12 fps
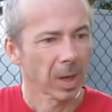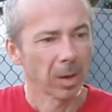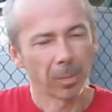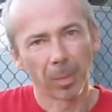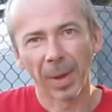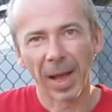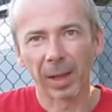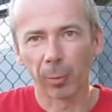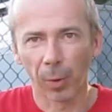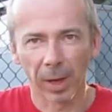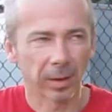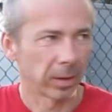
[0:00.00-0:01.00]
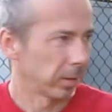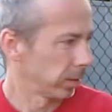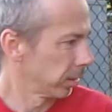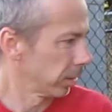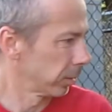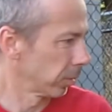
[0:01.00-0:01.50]
bad weather,
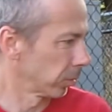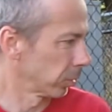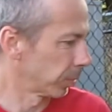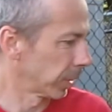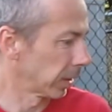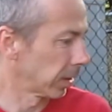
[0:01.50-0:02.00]
so to speak.